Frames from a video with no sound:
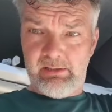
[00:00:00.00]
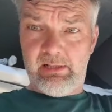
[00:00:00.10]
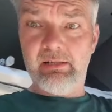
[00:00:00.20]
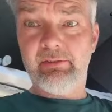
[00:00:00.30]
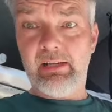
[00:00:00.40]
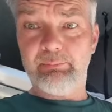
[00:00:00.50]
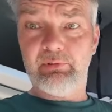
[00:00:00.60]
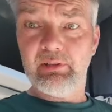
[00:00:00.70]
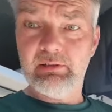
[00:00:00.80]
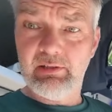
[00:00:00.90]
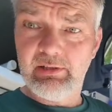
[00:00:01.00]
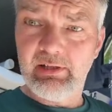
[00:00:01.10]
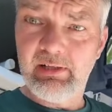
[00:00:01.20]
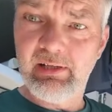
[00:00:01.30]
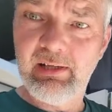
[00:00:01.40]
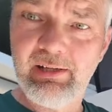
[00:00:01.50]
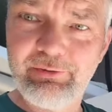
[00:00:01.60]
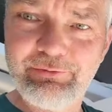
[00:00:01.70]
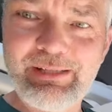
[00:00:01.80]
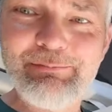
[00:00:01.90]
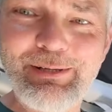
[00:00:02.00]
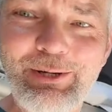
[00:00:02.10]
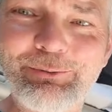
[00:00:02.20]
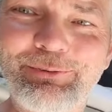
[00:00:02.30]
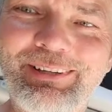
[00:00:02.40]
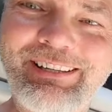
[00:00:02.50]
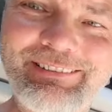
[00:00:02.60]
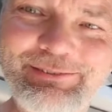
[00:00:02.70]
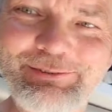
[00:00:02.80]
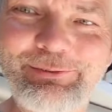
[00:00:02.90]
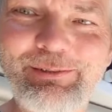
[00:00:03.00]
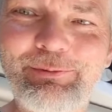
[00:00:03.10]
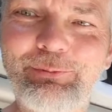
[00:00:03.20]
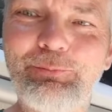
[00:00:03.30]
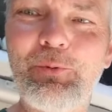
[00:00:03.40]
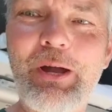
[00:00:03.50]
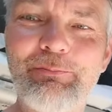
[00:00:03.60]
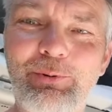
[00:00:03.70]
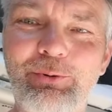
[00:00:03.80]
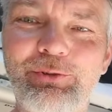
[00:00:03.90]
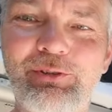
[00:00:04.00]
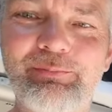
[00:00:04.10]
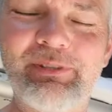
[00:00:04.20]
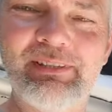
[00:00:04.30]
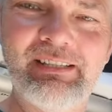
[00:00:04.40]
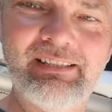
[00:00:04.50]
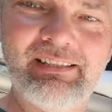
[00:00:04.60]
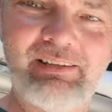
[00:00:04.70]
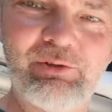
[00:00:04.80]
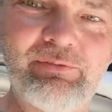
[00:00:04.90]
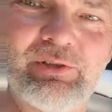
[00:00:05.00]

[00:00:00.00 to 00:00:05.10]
It's absolutely steaming hot, as you can see the sweat pouring off me. I've got my